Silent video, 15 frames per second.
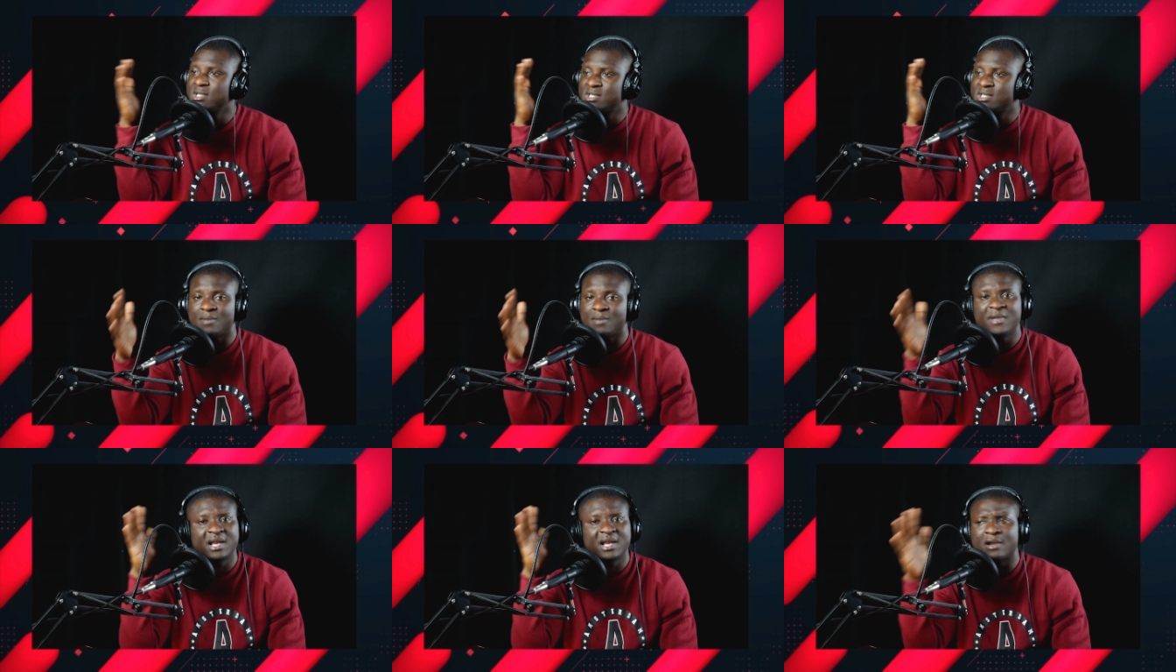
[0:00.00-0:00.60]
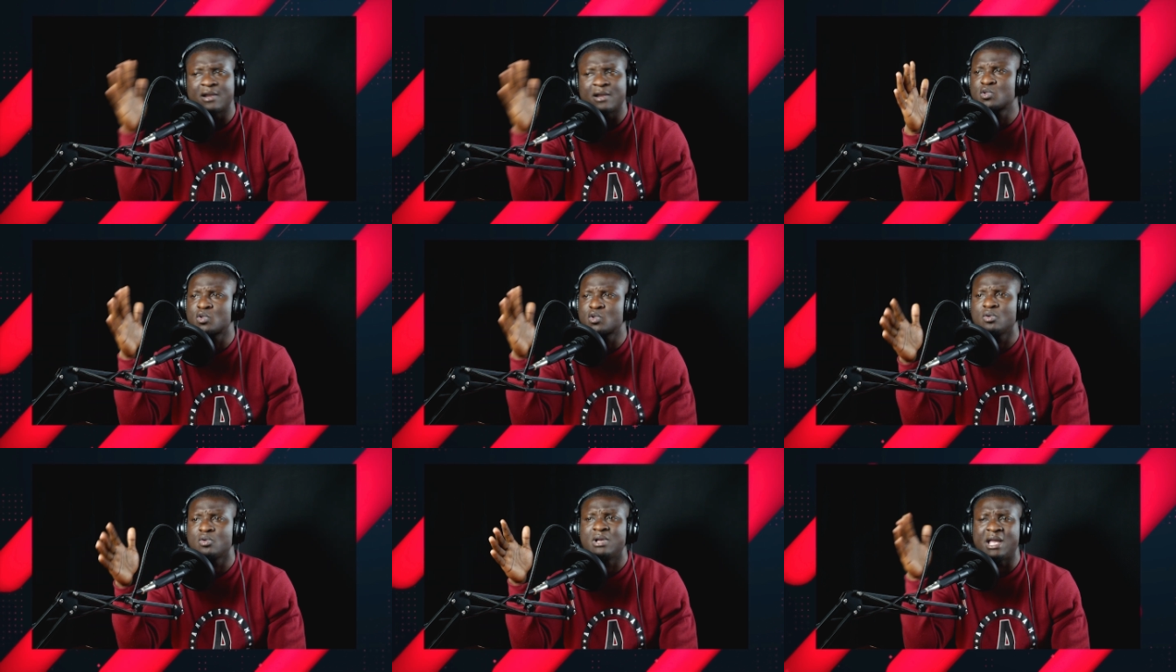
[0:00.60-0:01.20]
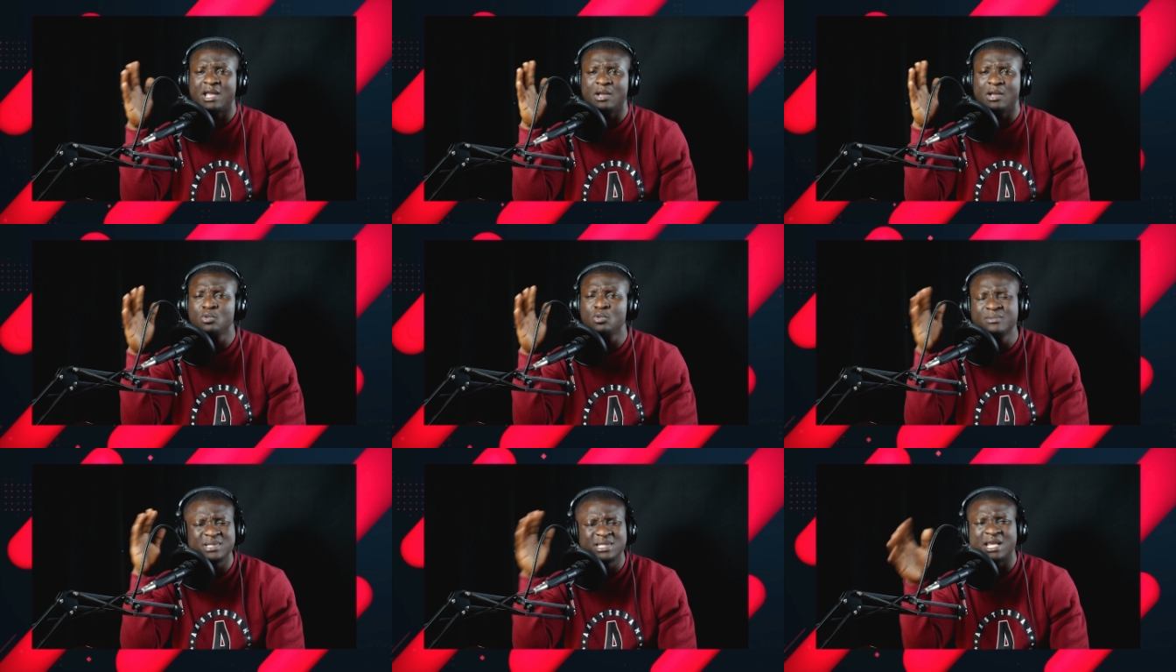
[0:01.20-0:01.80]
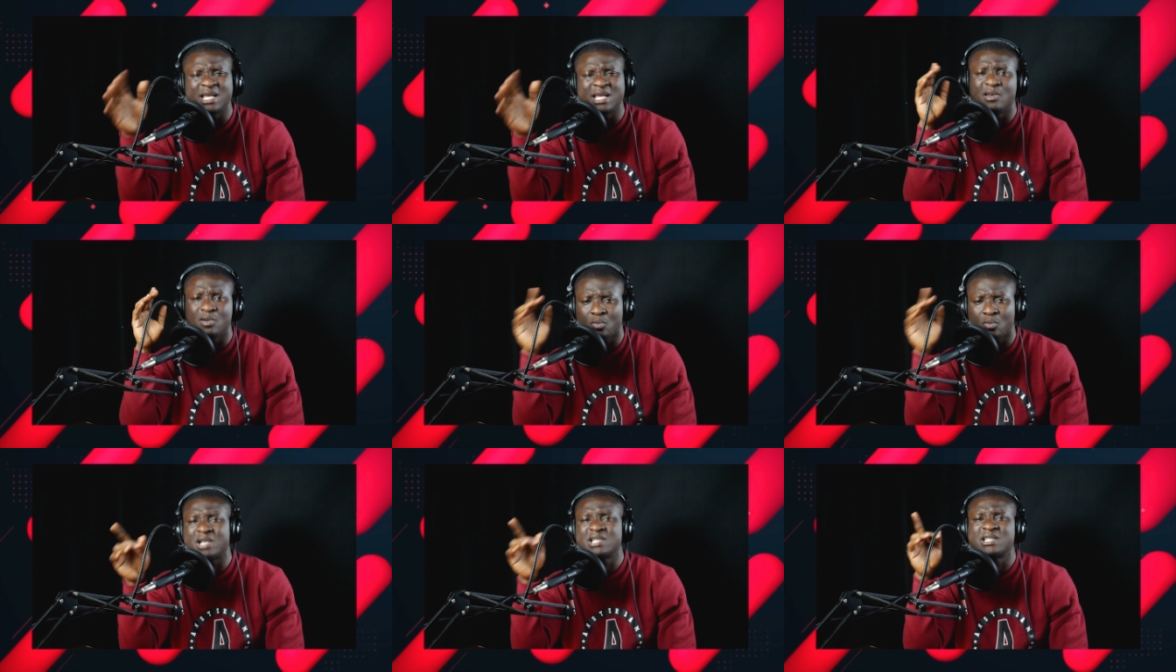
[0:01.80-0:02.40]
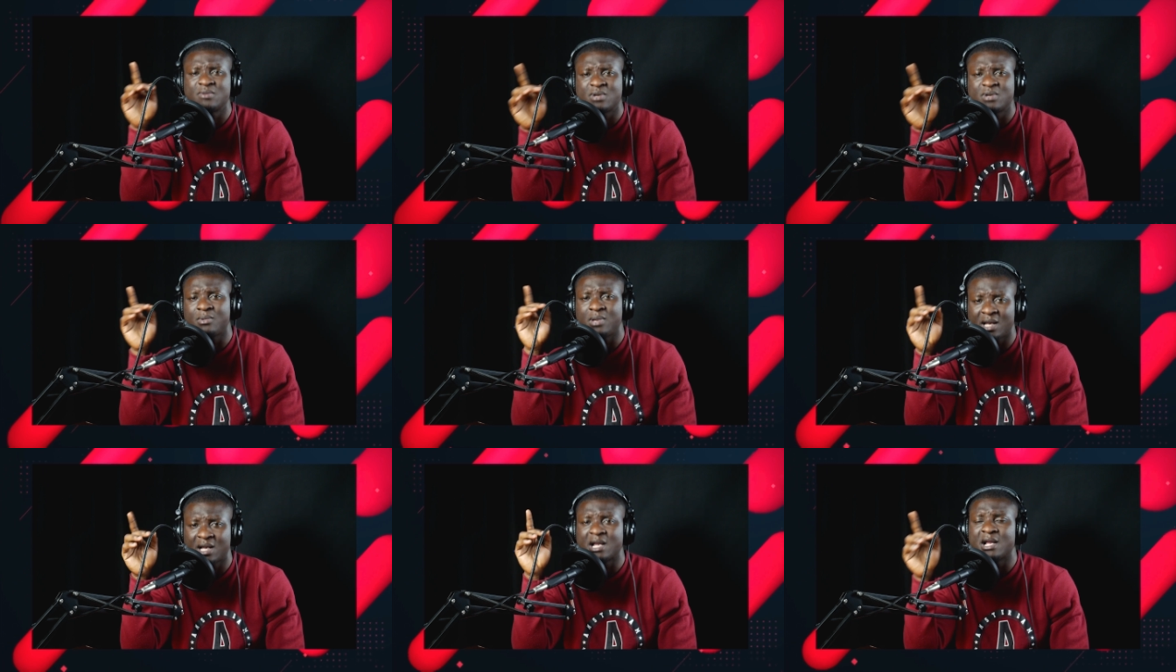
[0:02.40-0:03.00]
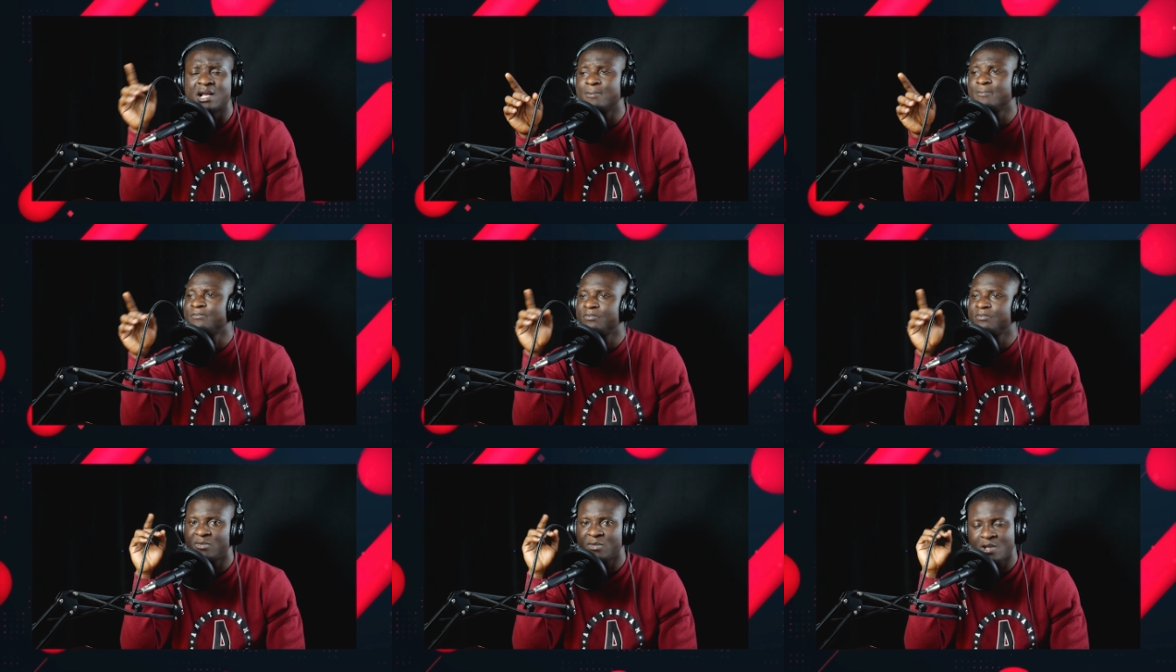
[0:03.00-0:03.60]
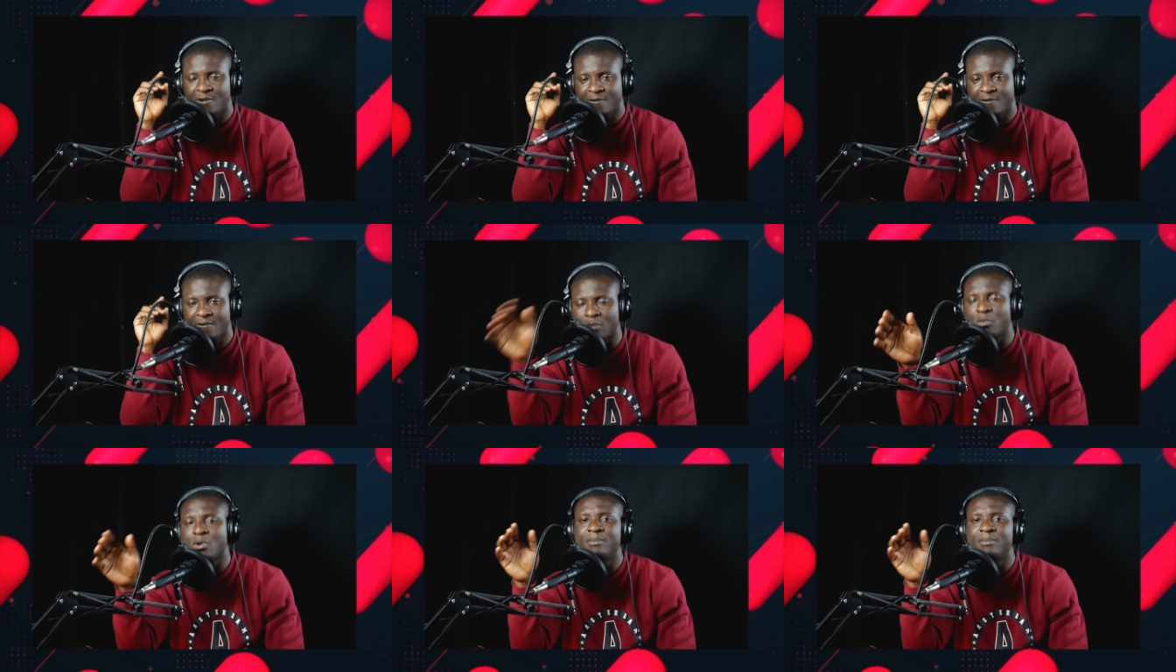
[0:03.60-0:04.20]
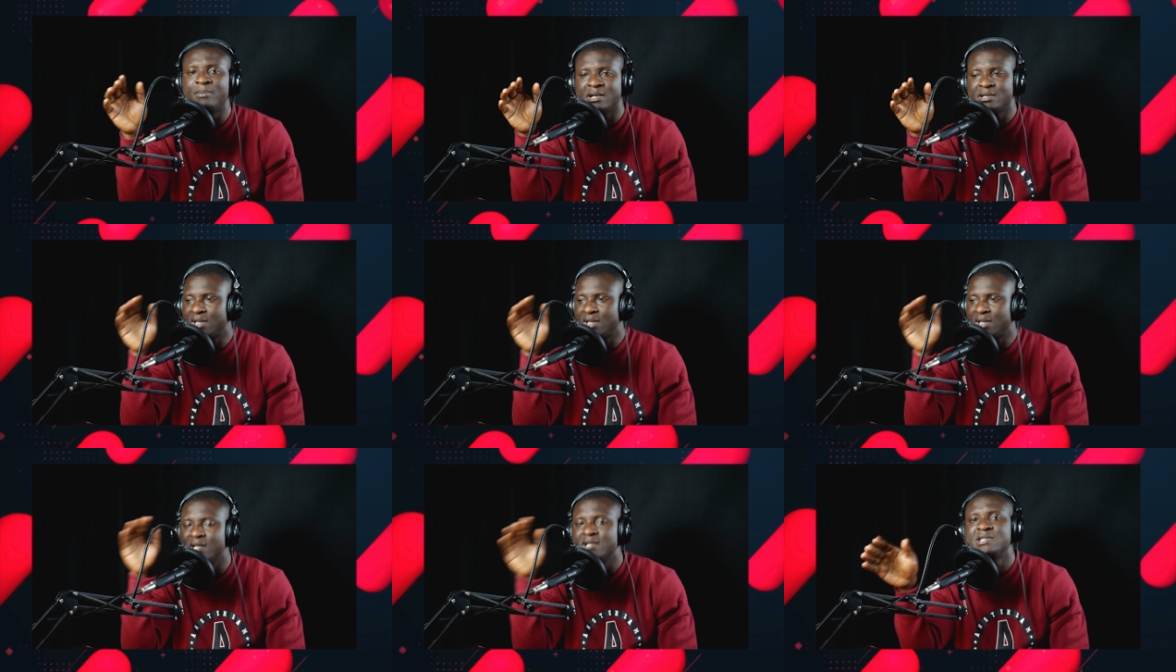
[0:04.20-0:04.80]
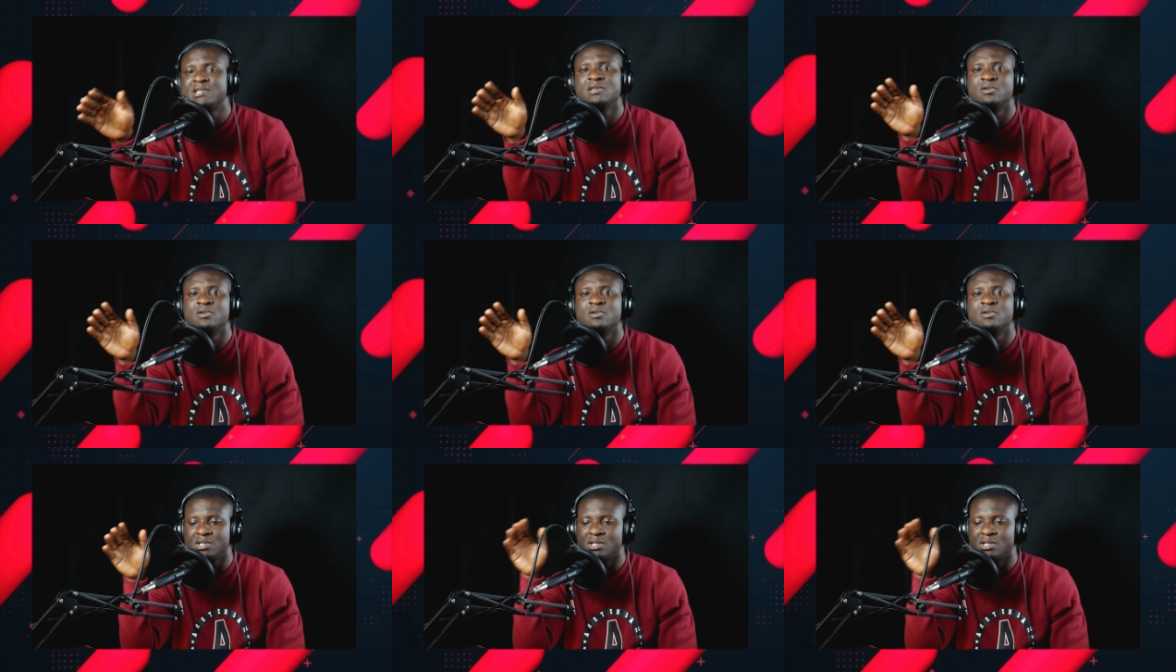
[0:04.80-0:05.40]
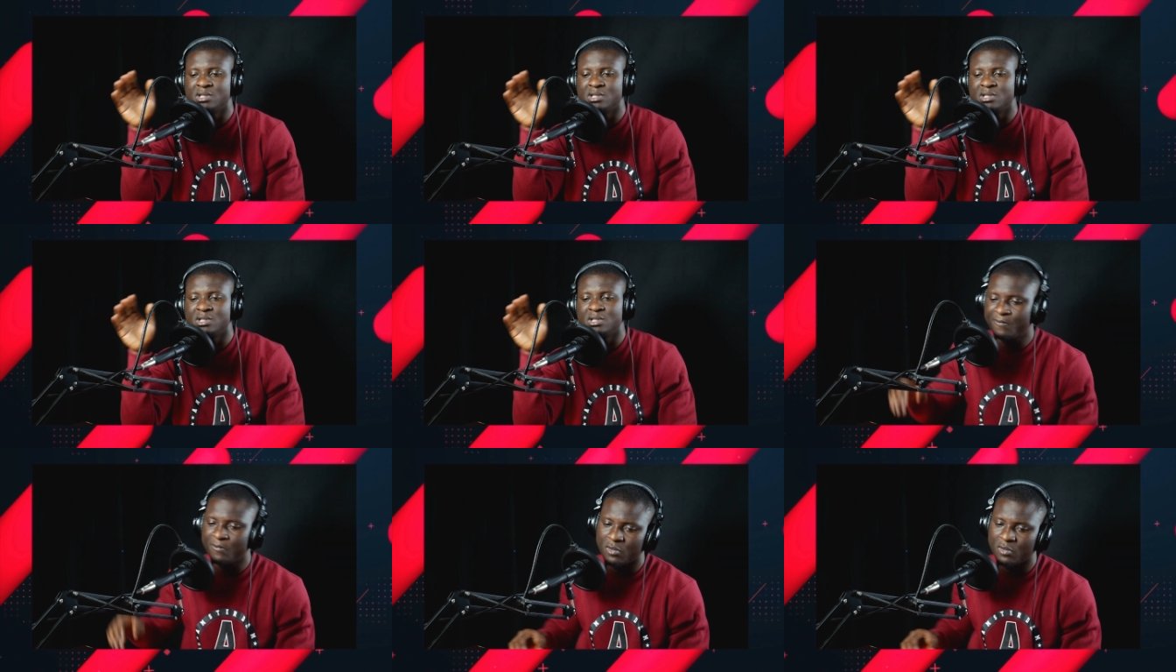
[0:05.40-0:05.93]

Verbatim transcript: Said the American also no, I wouldn't say a no class of an American Fabobla, take it serious. It was young